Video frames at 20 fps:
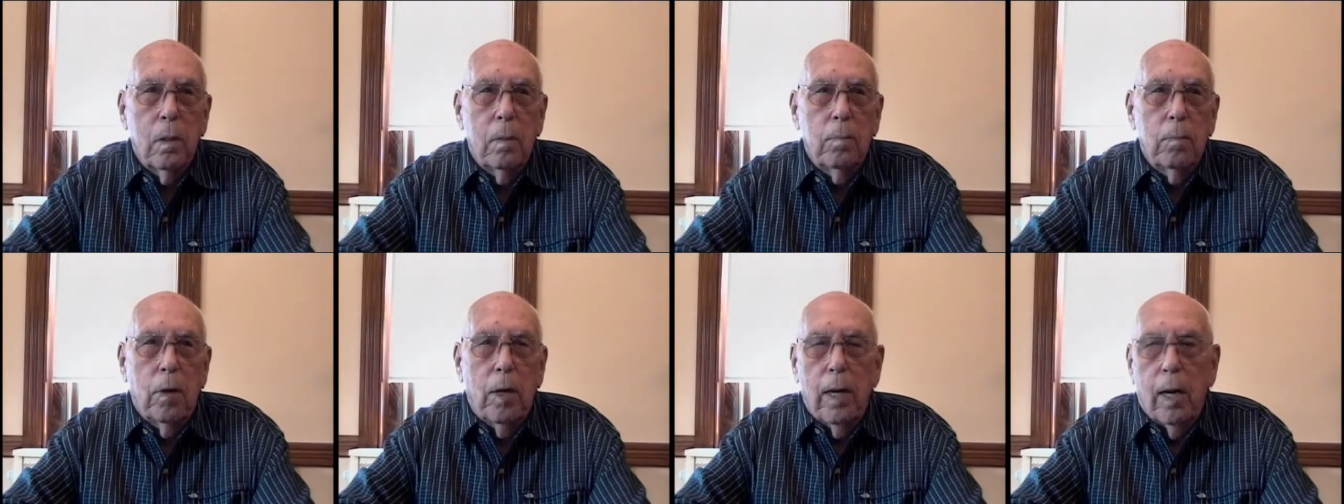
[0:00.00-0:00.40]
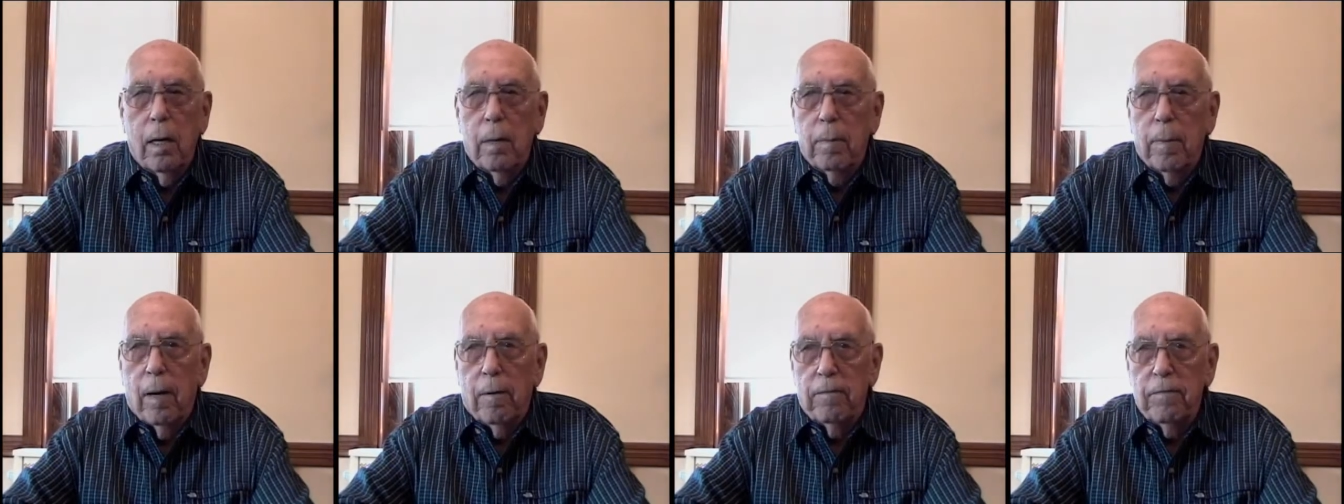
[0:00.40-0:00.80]
put out
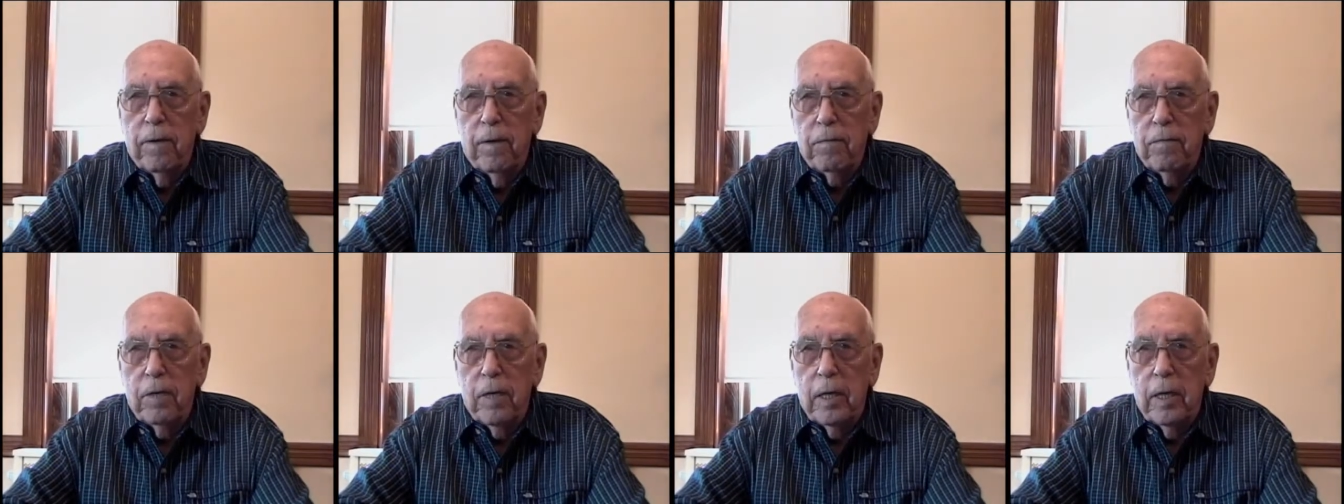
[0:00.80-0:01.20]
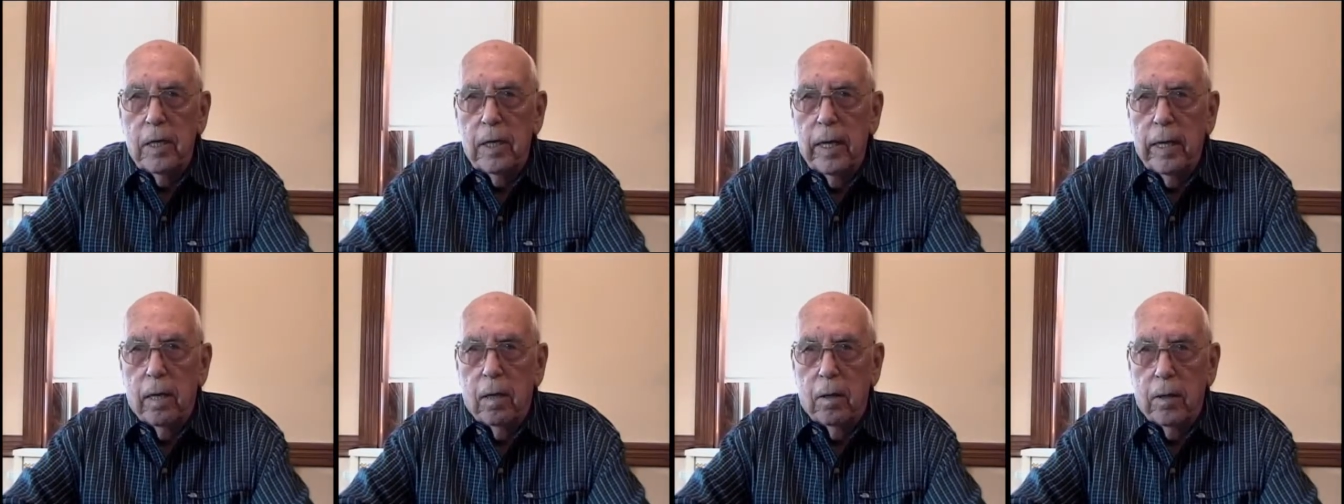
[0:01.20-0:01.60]
about
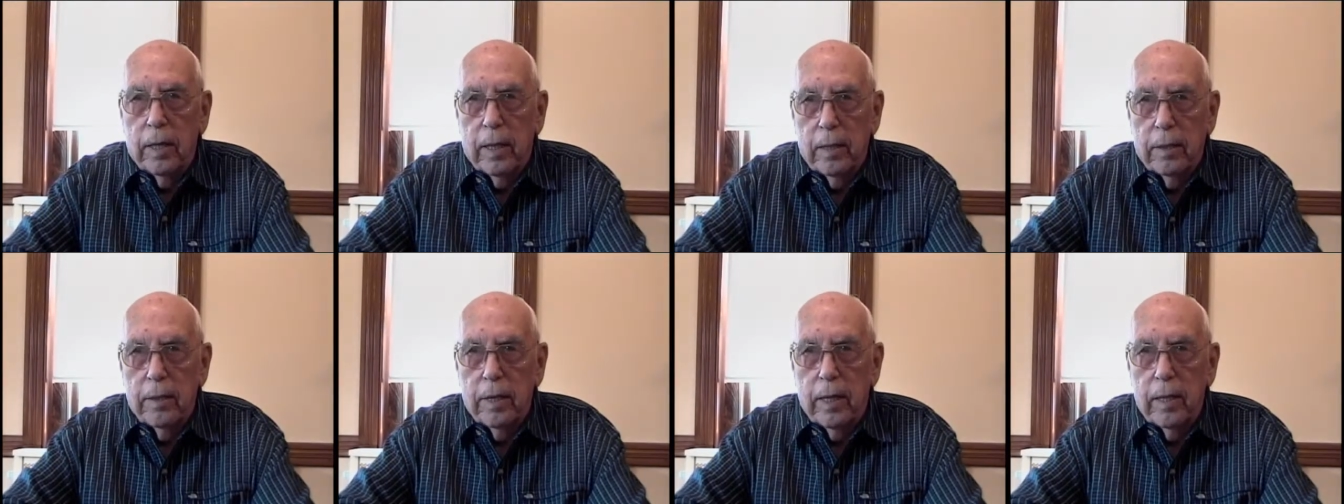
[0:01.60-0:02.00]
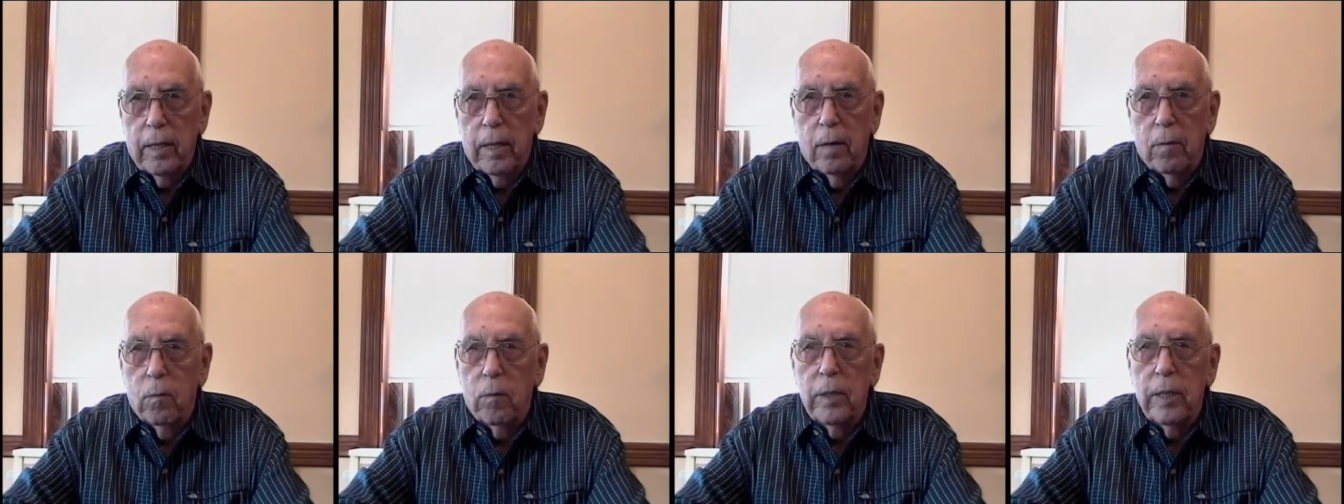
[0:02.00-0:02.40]
15-gallon, I think,
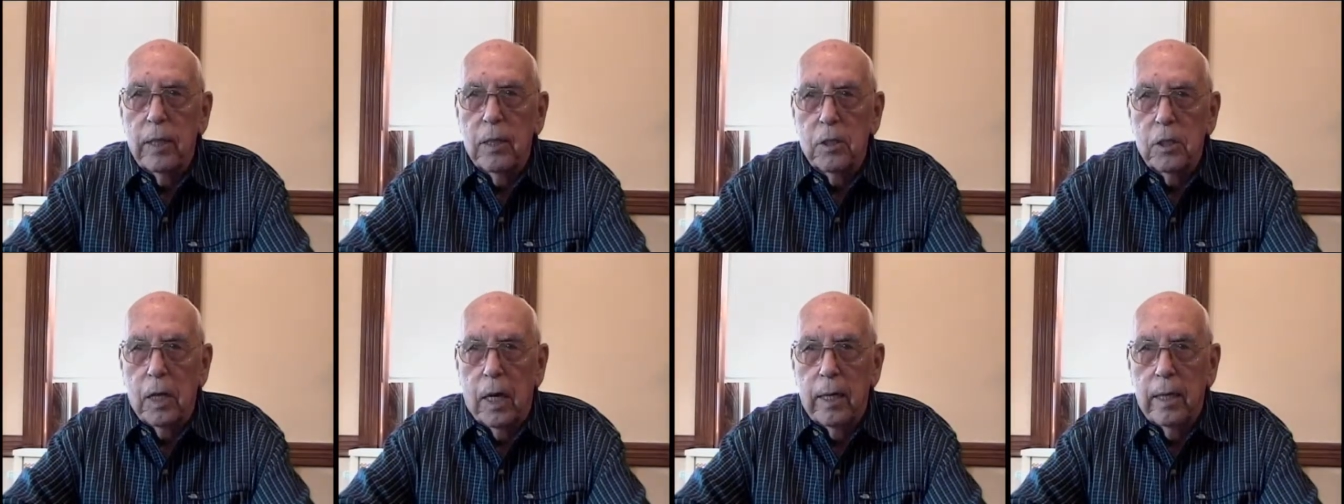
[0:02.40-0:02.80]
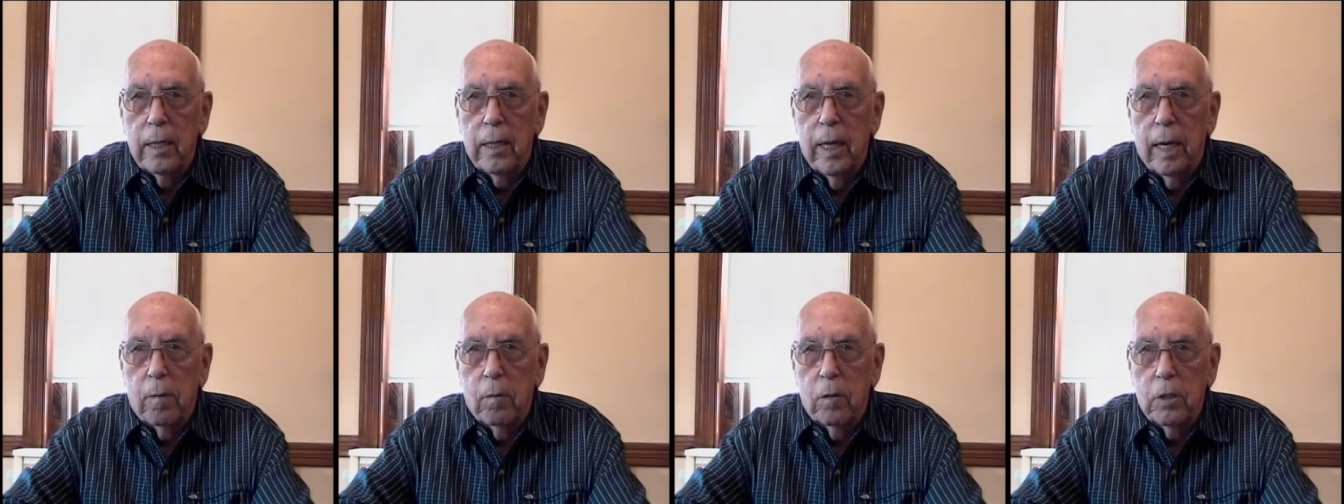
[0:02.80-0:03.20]
and we decided
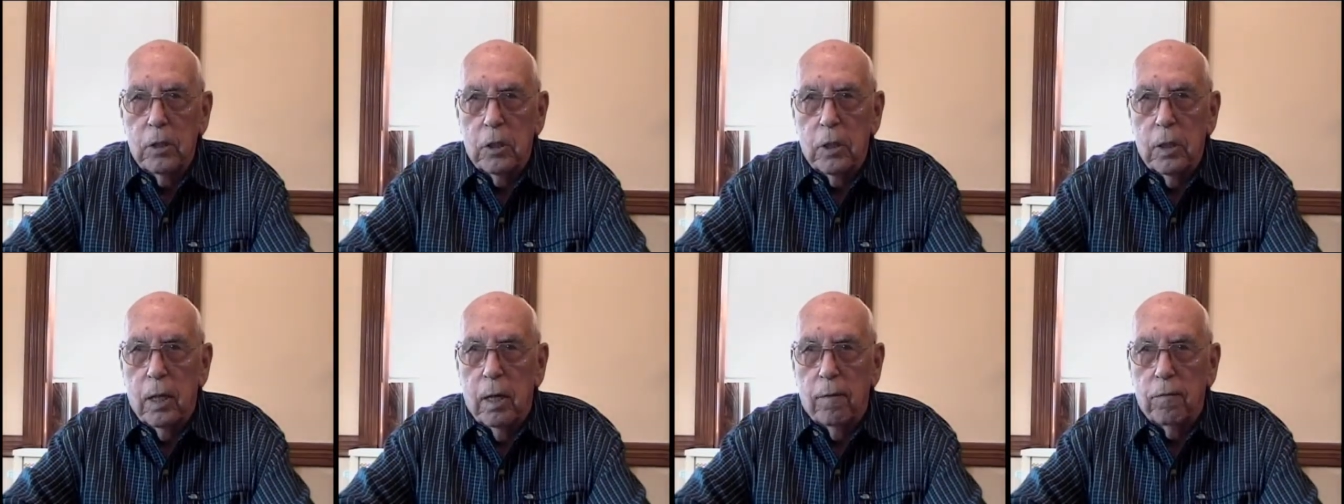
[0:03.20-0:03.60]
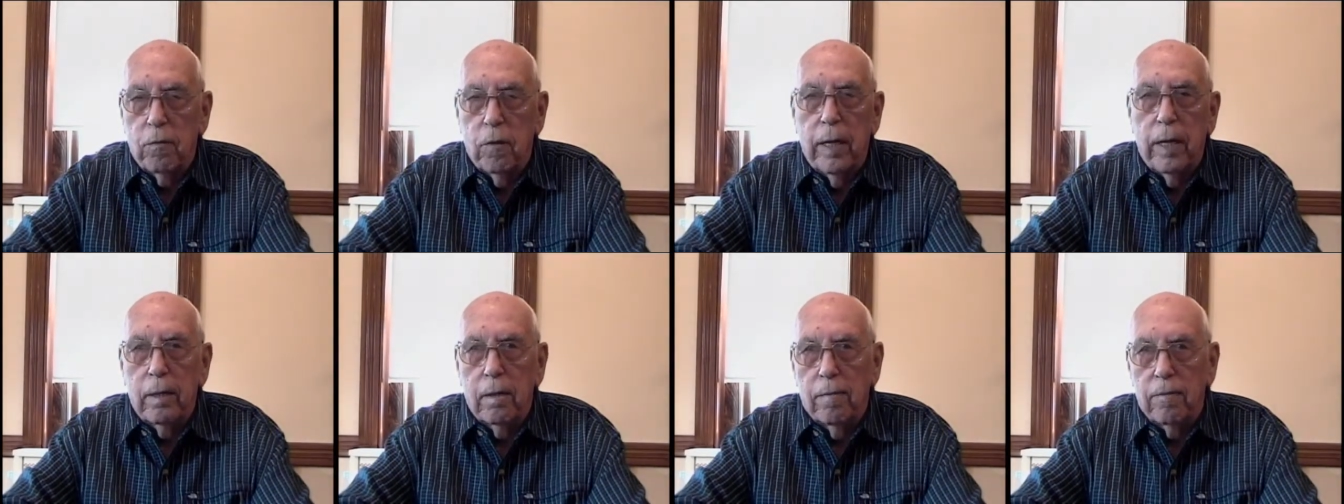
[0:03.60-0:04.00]
that was enough.
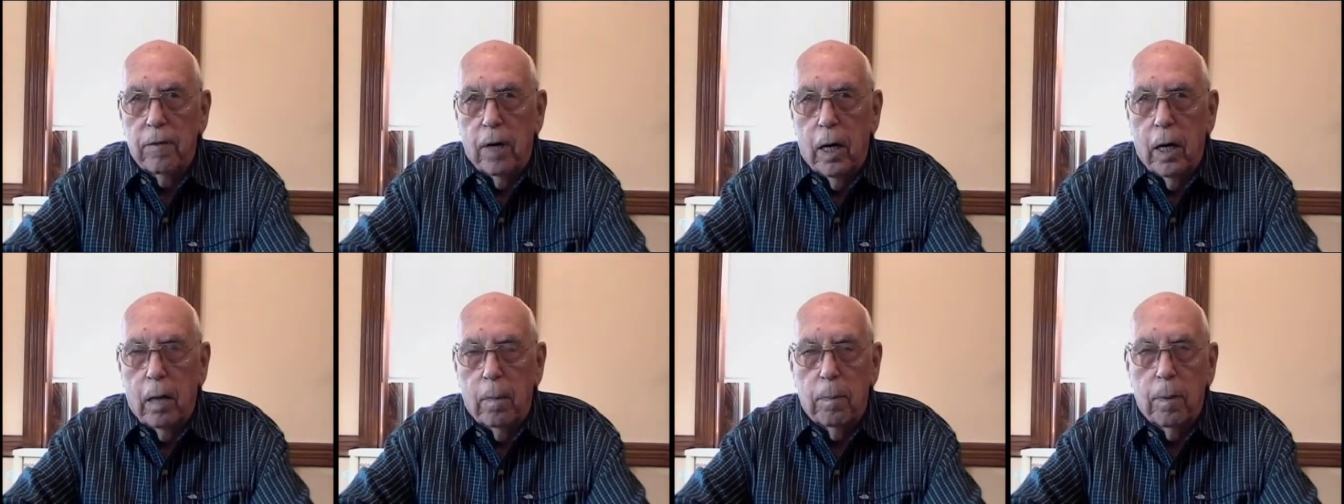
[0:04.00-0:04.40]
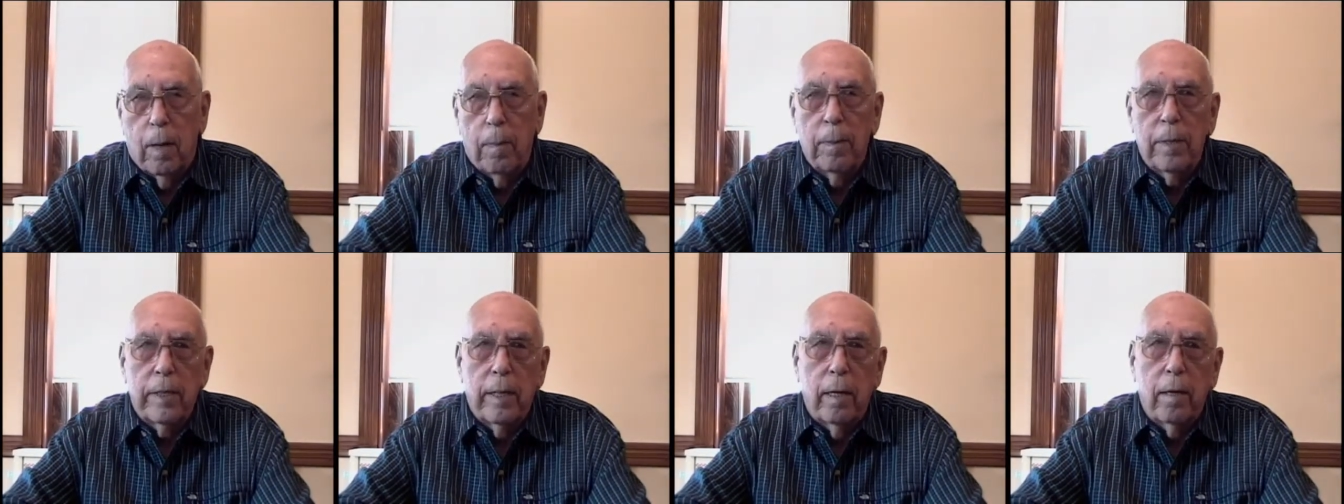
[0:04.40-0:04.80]
We had the fire
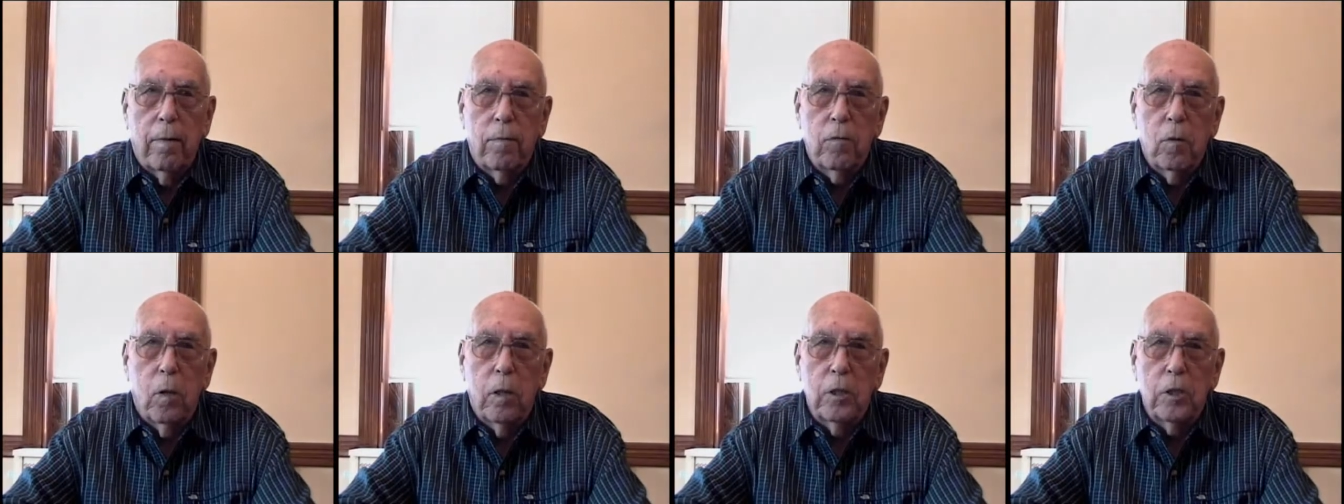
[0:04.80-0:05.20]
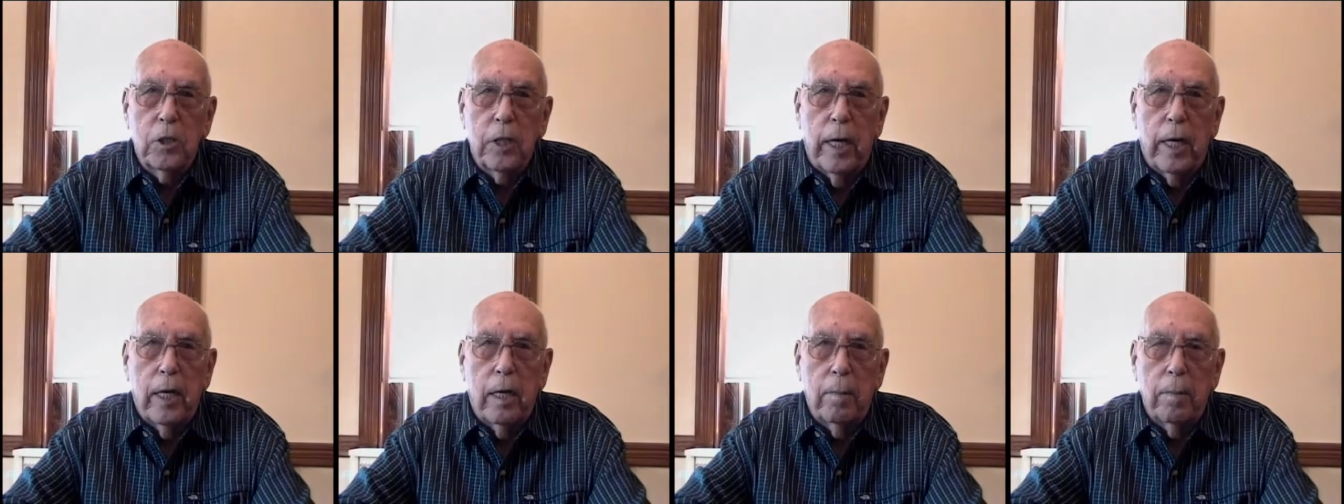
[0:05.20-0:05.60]
department there, of course,
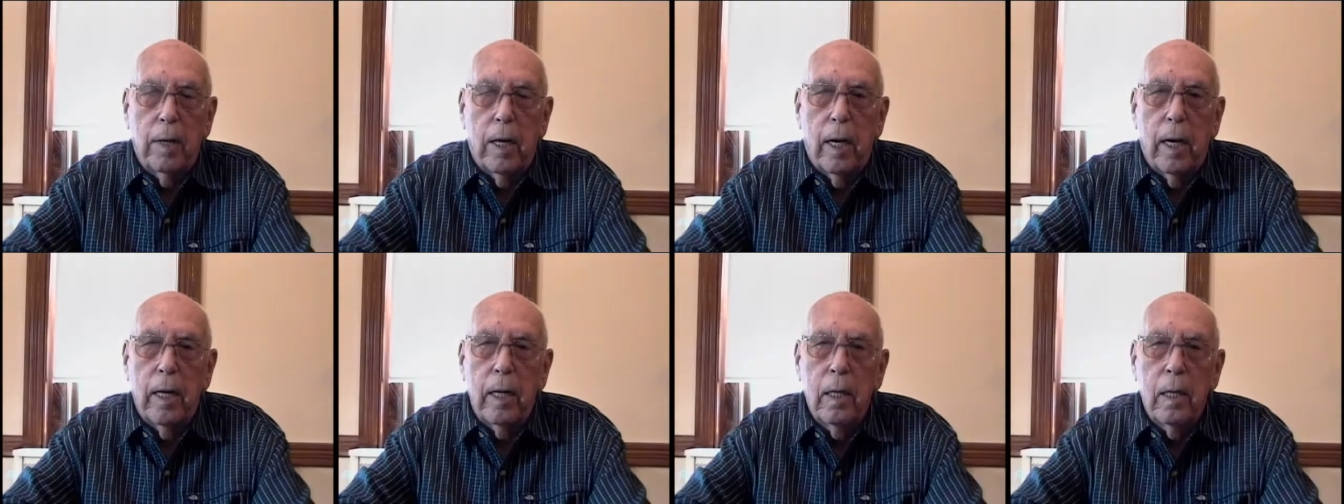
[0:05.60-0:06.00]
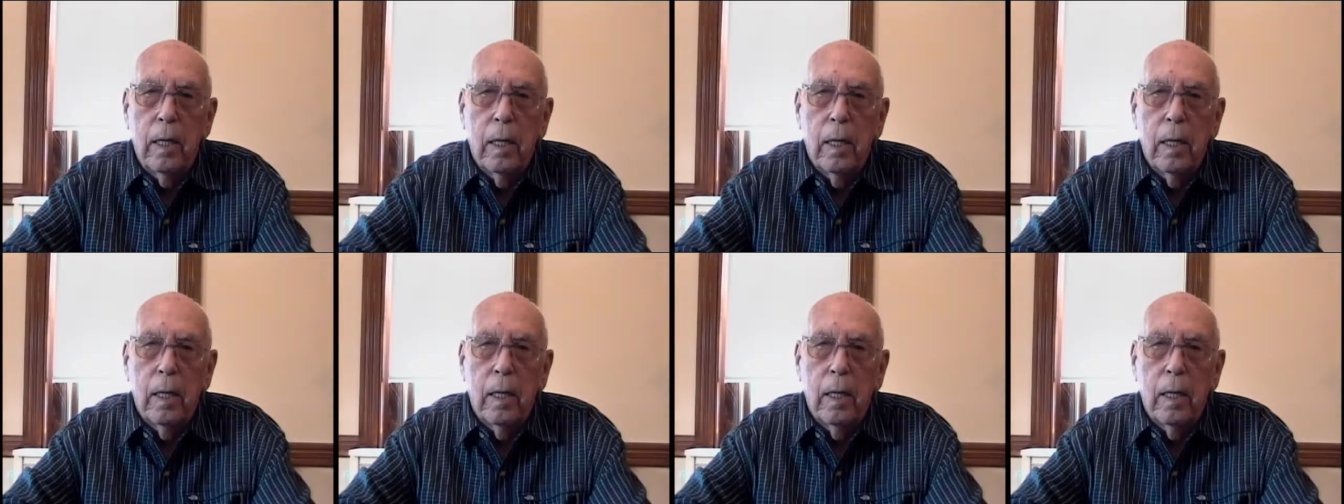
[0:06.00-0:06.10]
standing by.